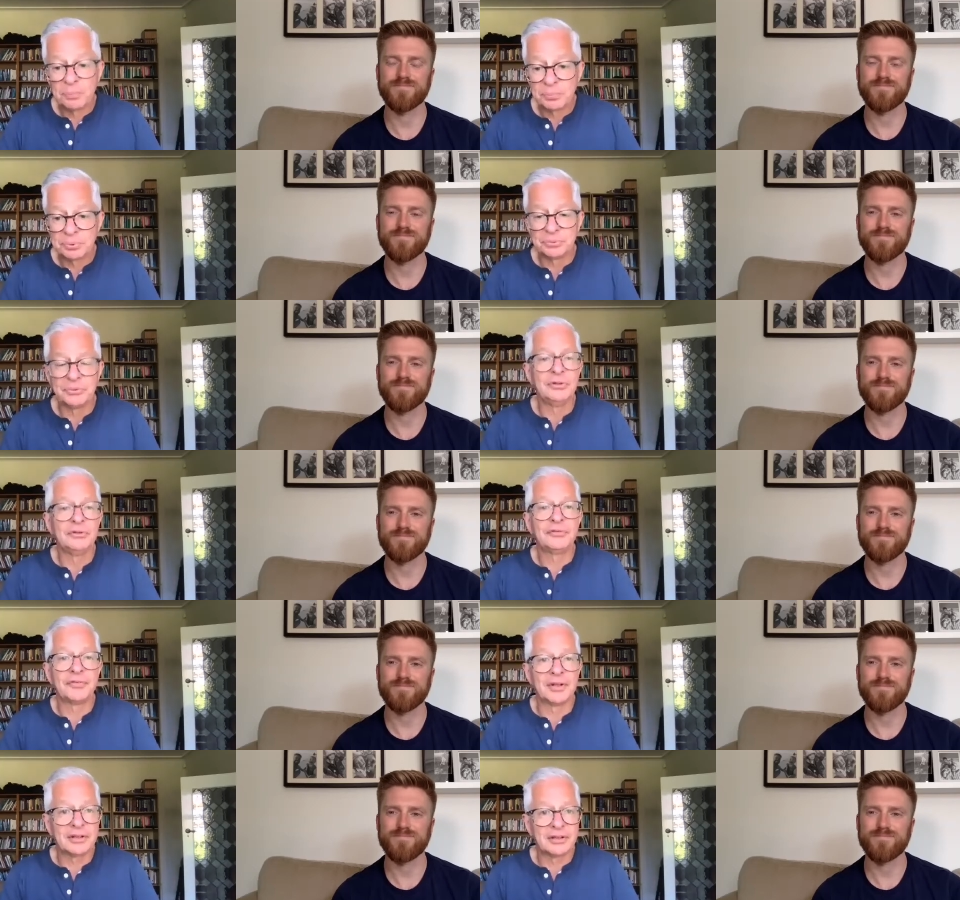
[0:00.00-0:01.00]
Speaker 1: proof
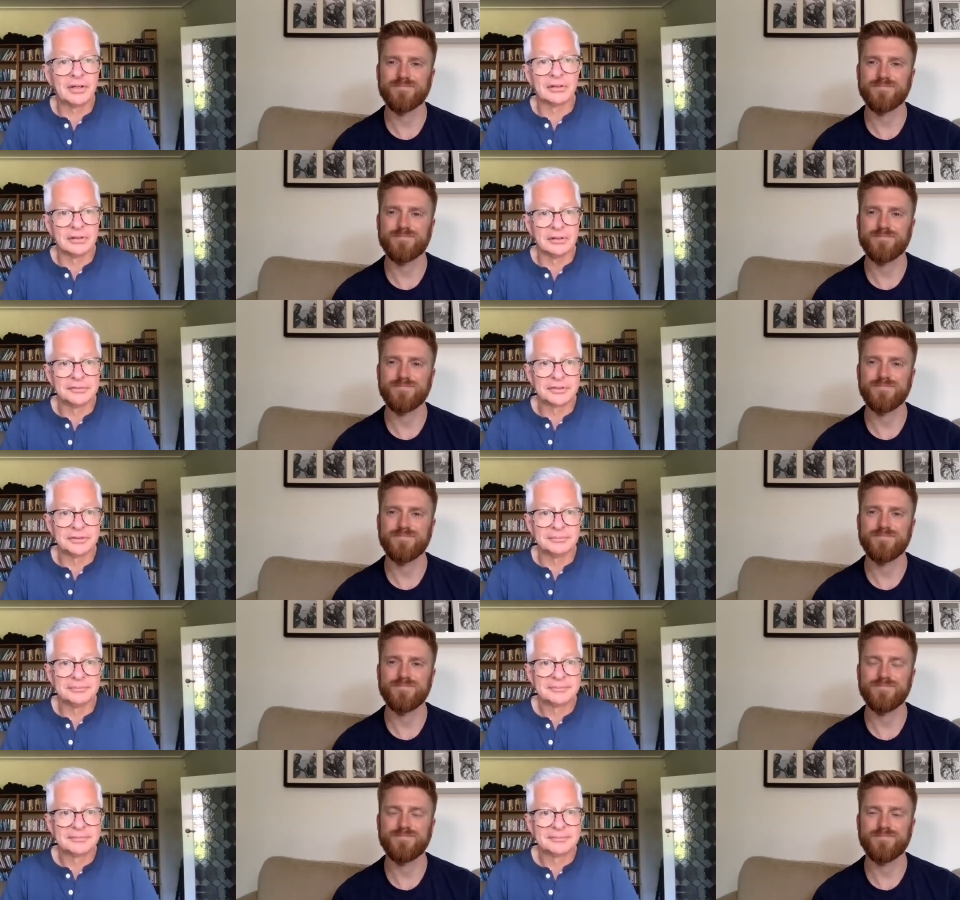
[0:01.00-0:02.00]
that God loves them.
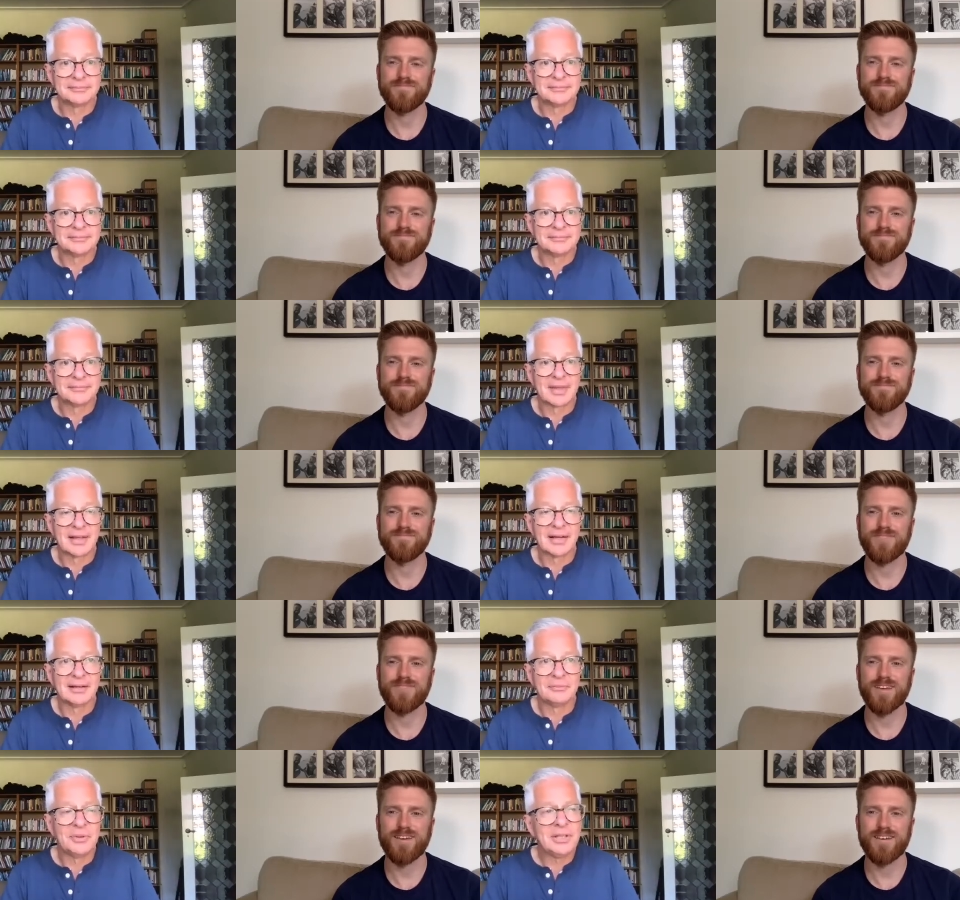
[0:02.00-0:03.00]

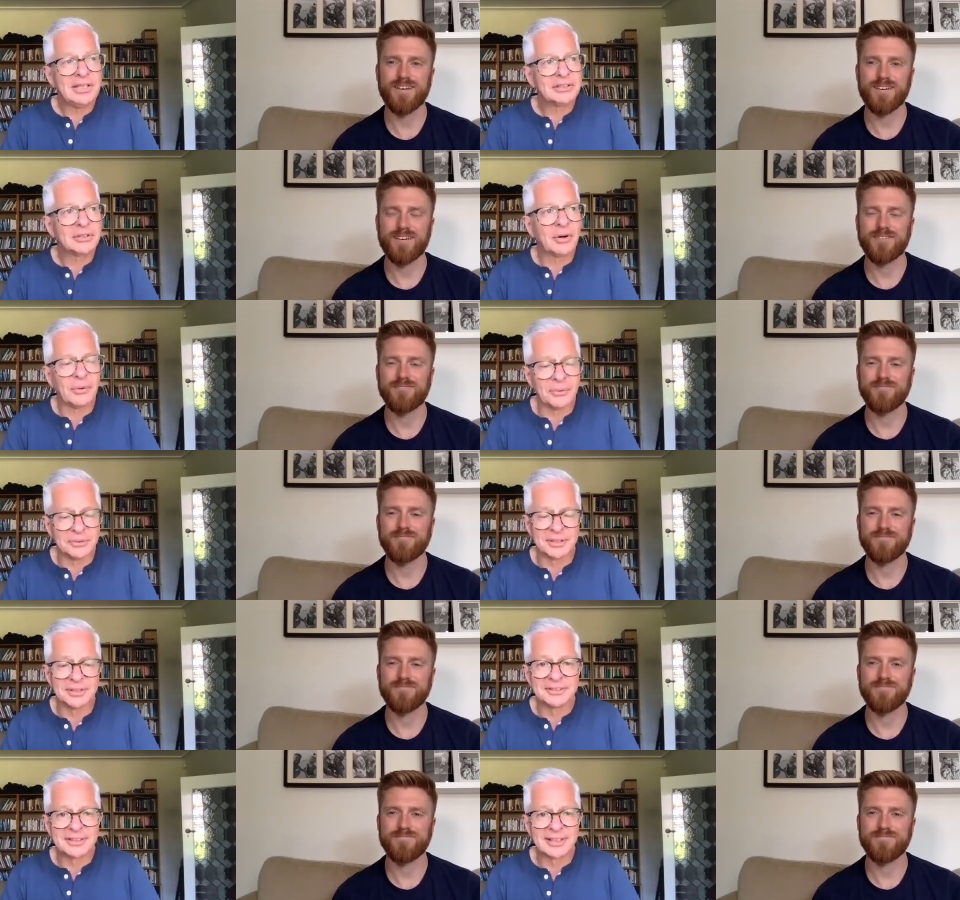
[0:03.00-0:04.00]
And we need to hold on
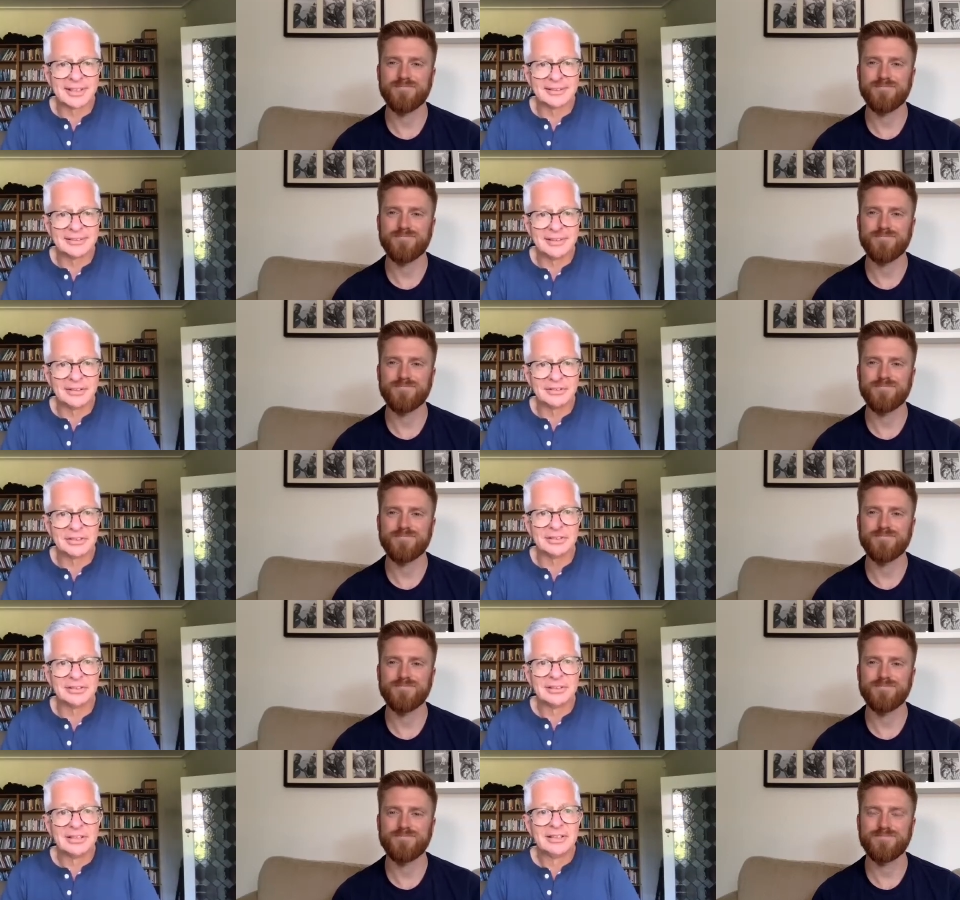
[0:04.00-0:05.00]
to that, you know,
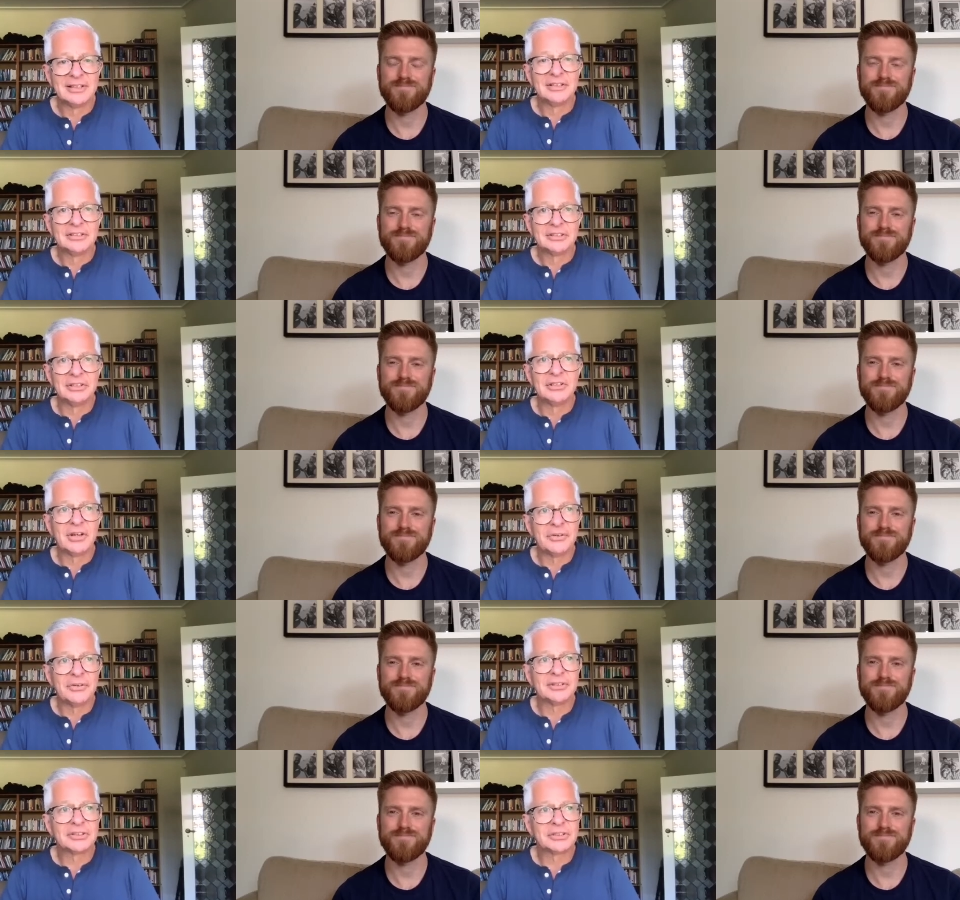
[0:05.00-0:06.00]
to, to know
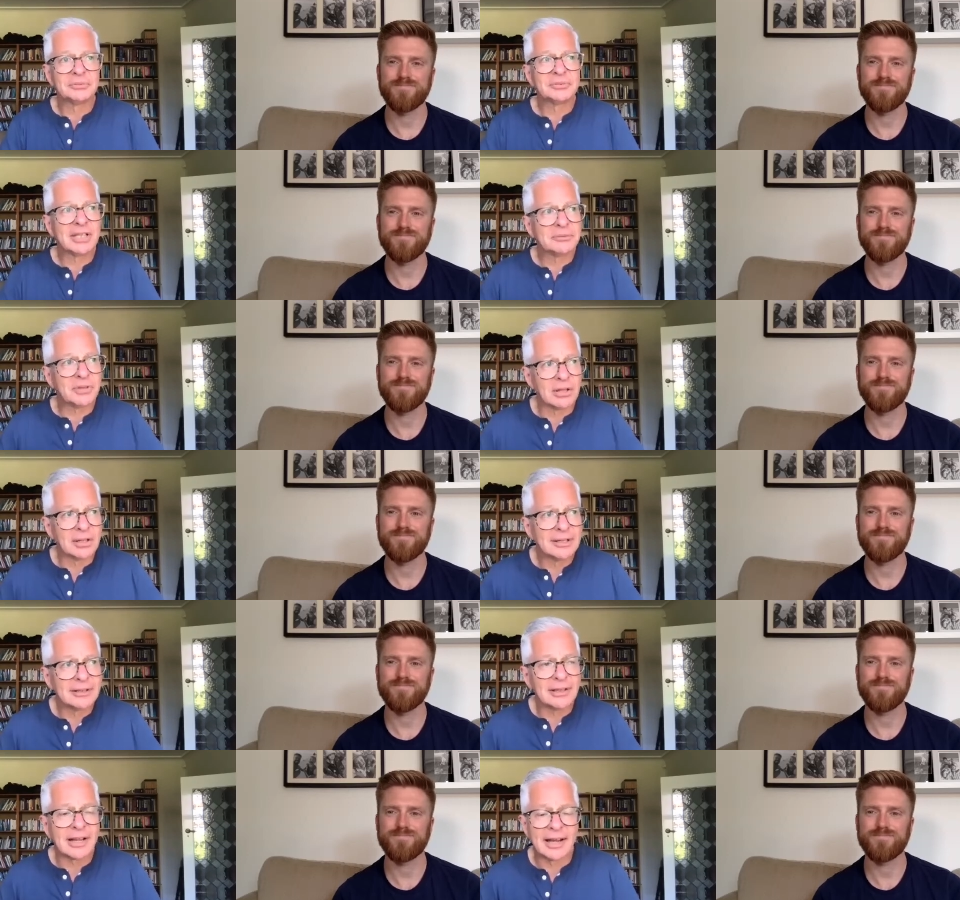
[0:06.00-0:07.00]
that sometimes our
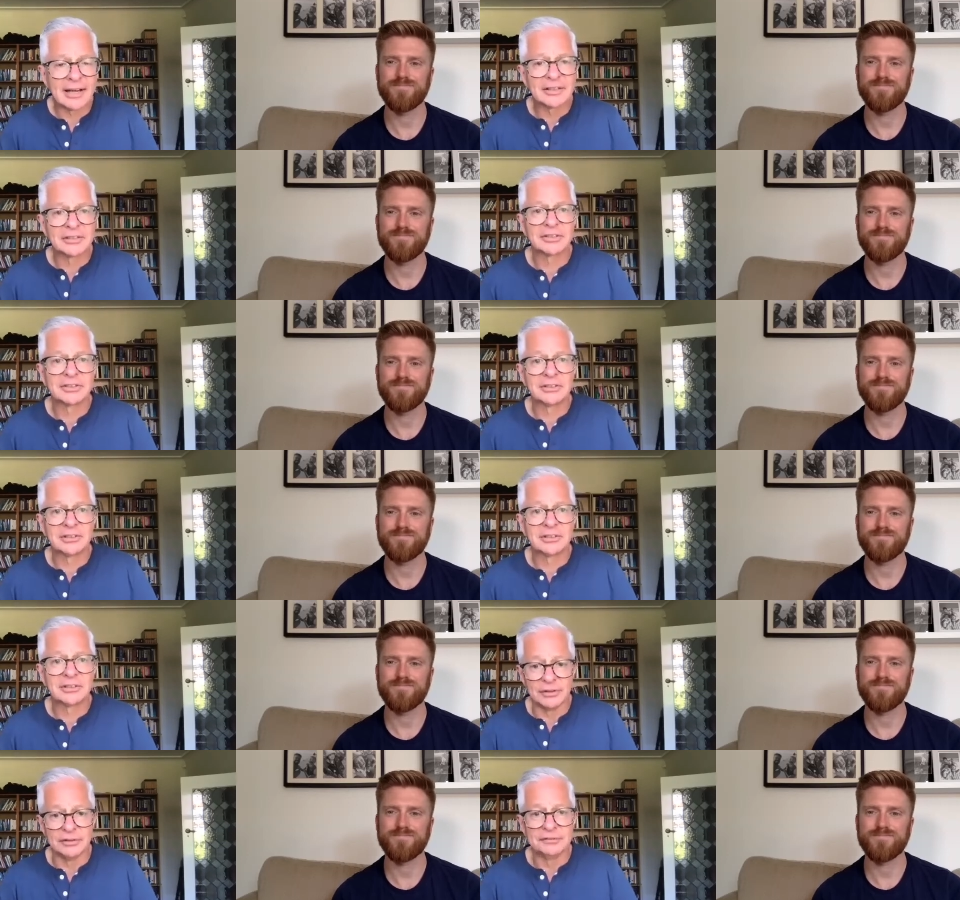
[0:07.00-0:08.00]
little acts of
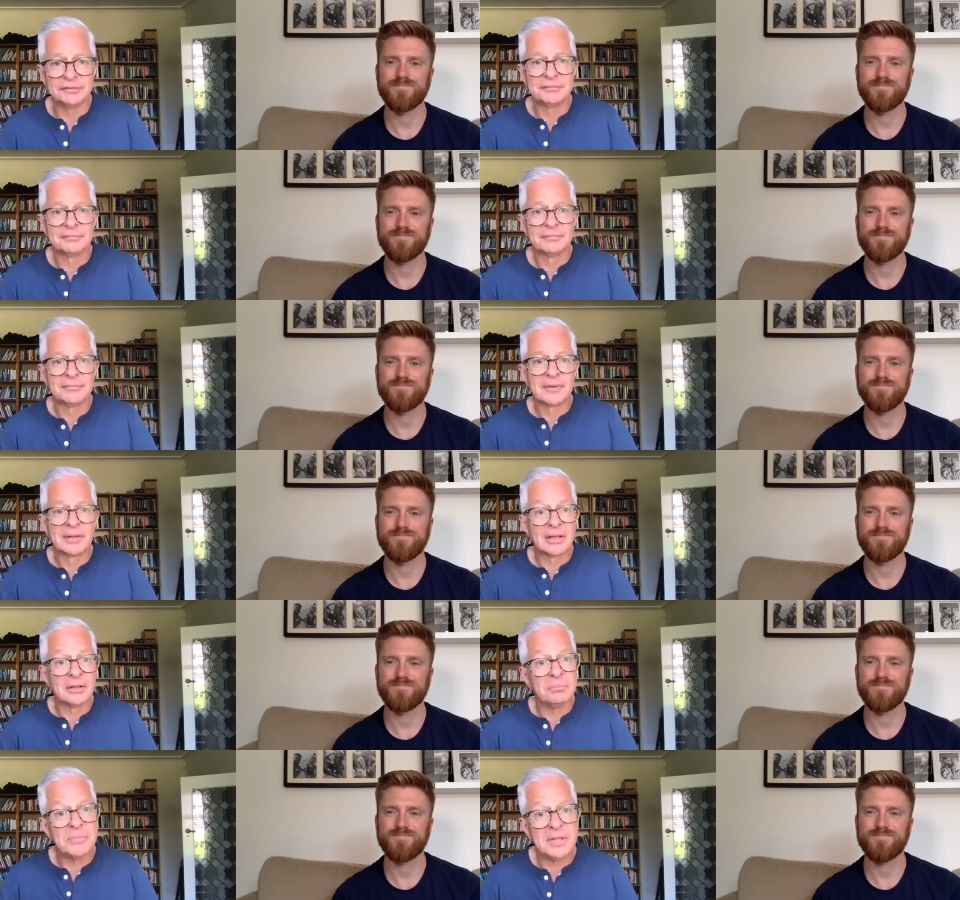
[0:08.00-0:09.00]
love
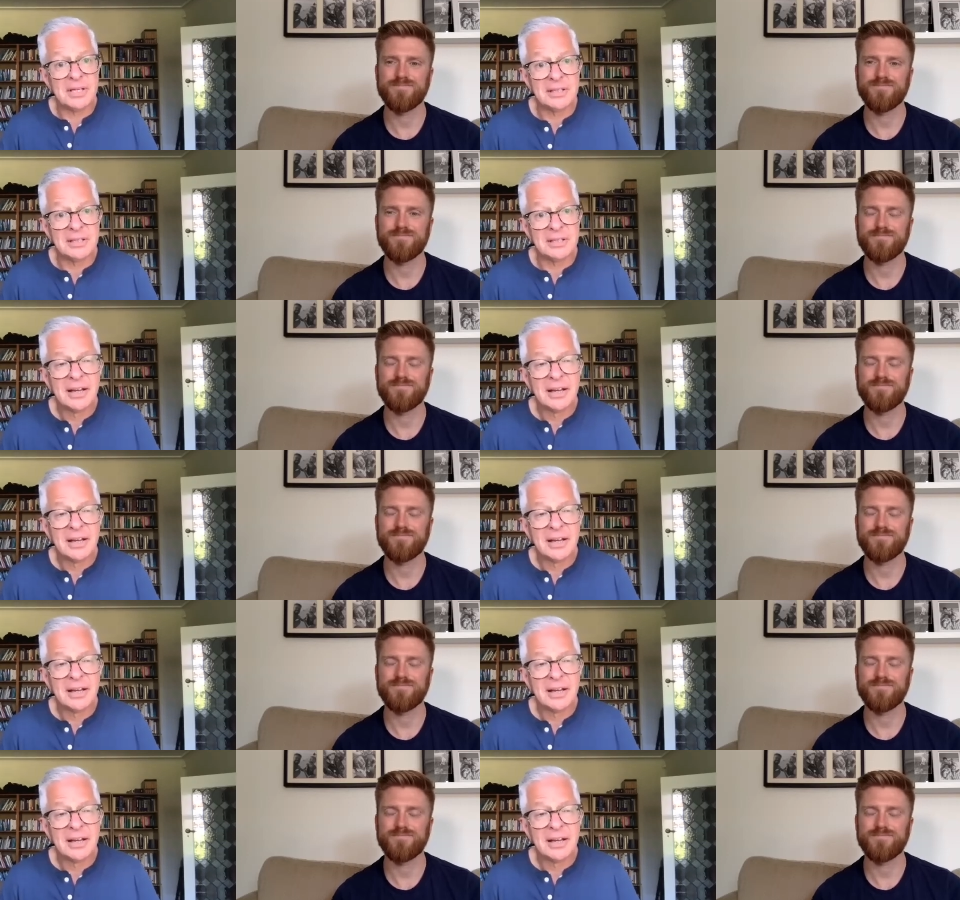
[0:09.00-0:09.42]
can mean